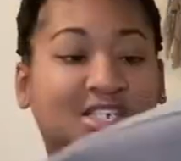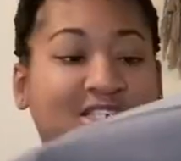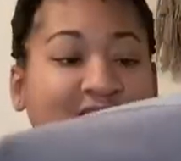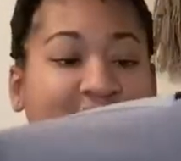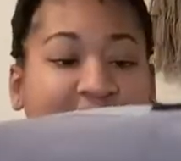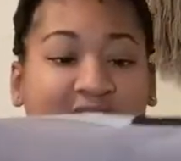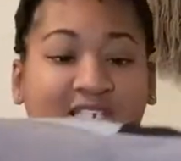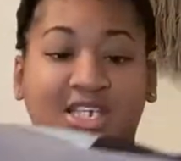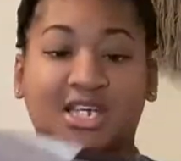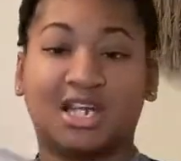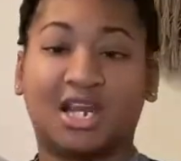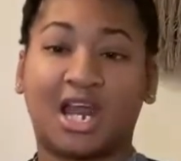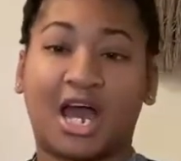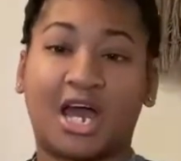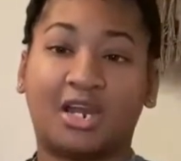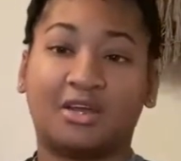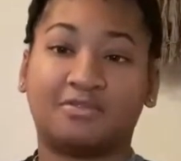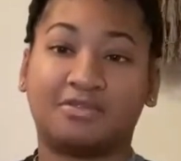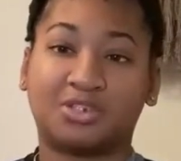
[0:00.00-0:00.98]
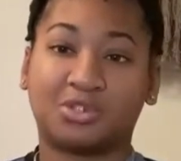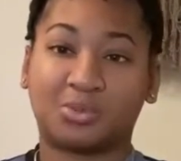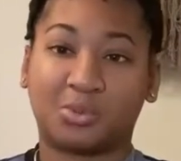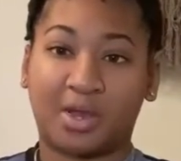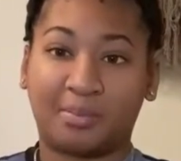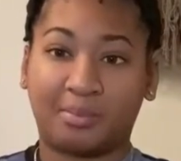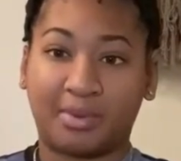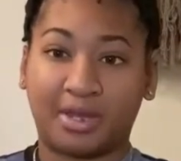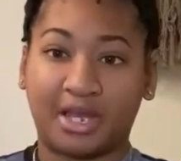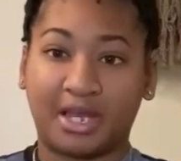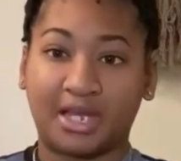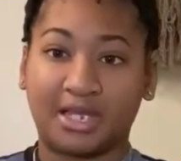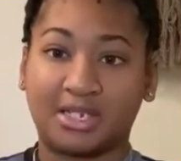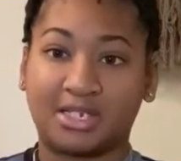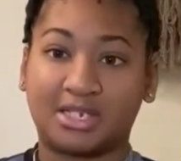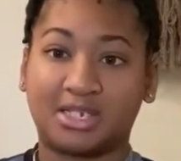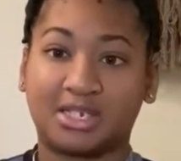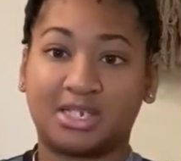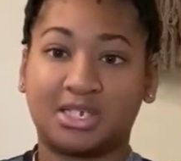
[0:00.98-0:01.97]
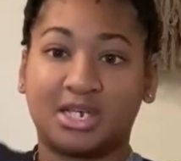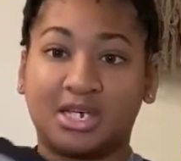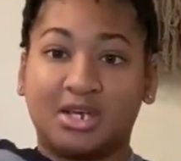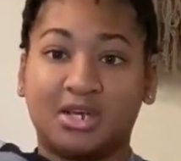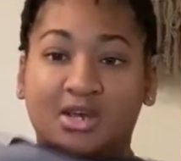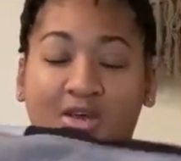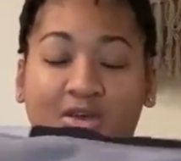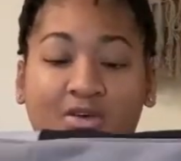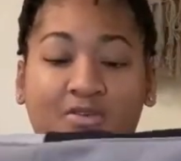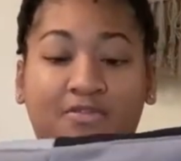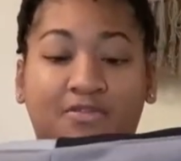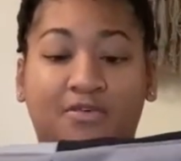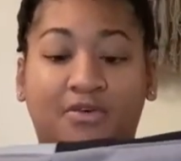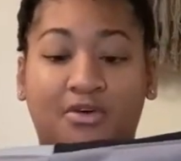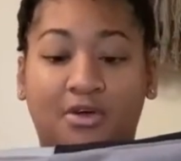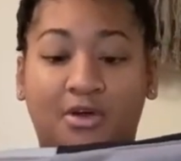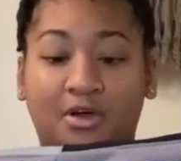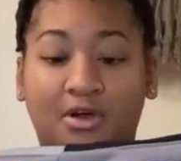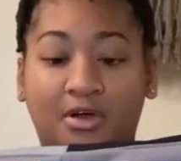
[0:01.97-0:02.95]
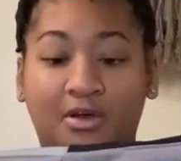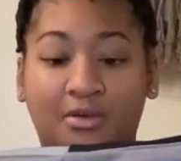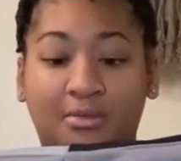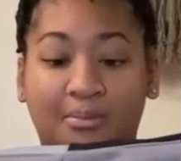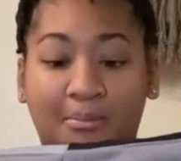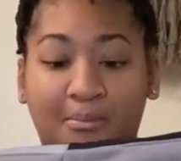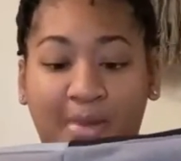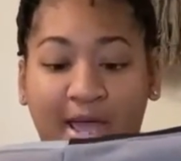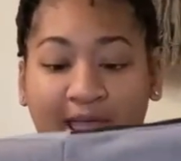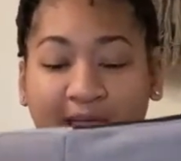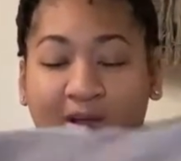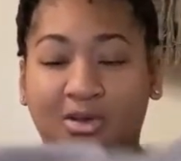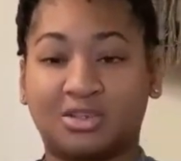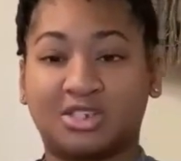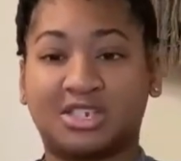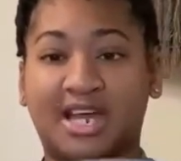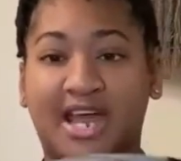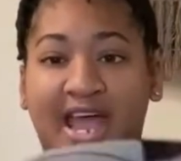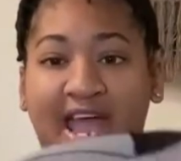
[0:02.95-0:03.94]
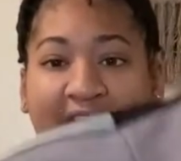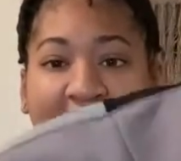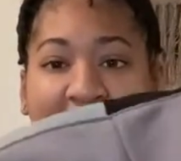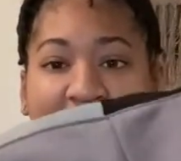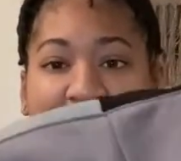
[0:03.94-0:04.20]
I see a lot of sweatpants for males that have